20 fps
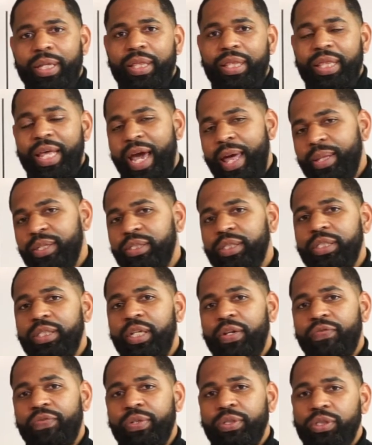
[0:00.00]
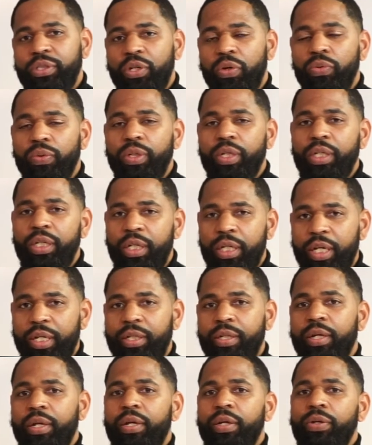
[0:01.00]
That is the difference. So
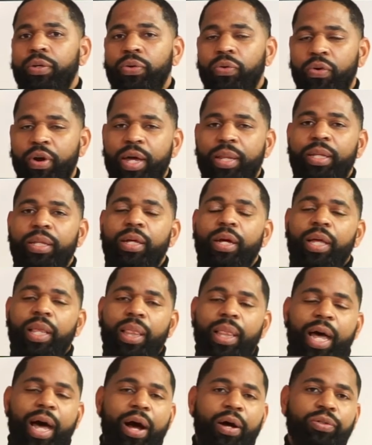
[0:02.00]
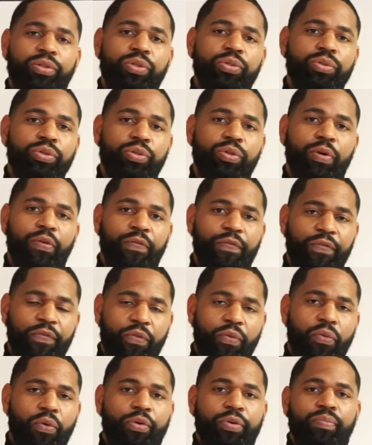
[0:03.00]
good credit allows you to
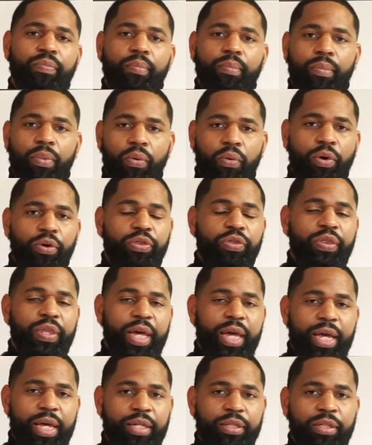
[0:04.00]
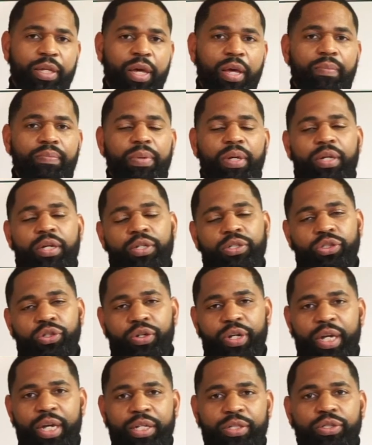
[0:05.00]
afford more things because your
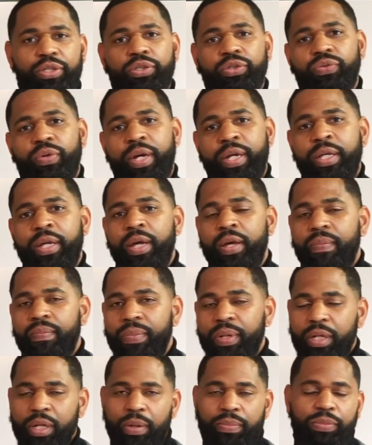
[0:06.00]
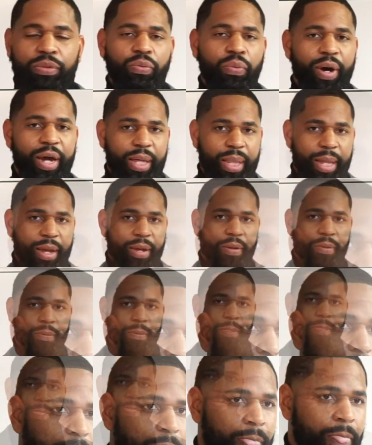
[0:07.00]
interest rate becomes way down.
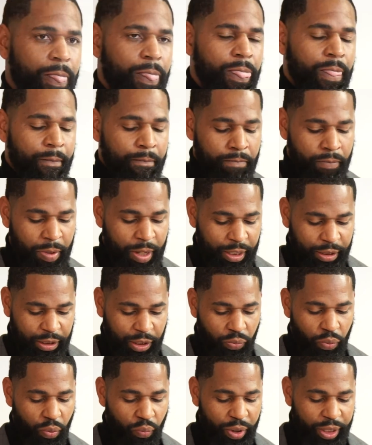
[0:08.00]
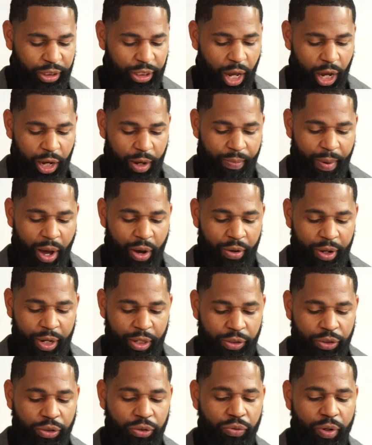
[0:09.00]
See, when we talk about
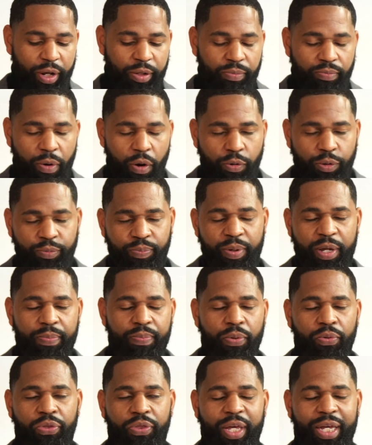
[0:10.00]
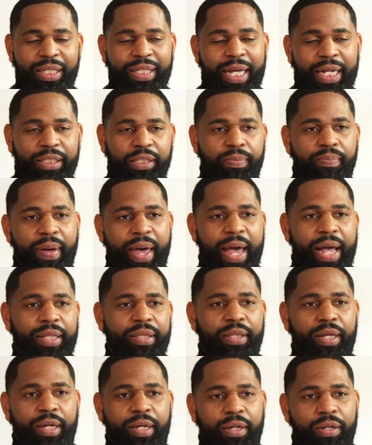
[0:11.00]
interest rate, most people think that's a bad
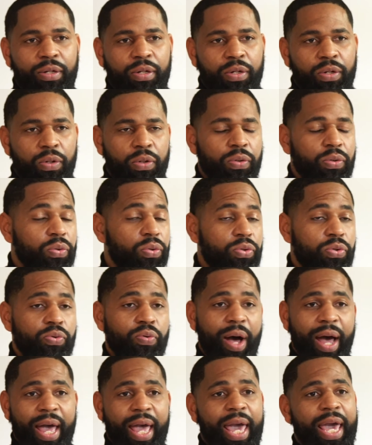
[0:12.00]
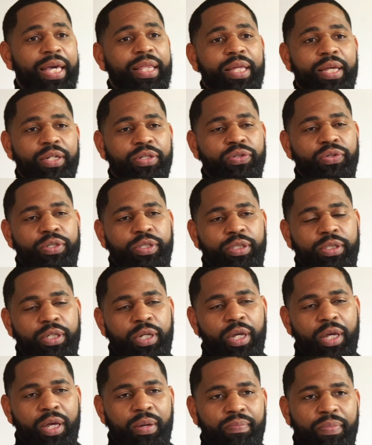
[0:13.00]
thing. Ooh, I hate interest
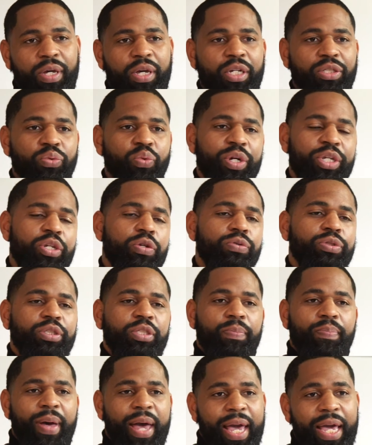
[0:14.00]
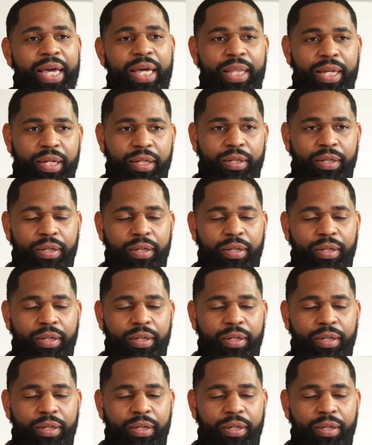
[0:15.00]
because we're used to paying it.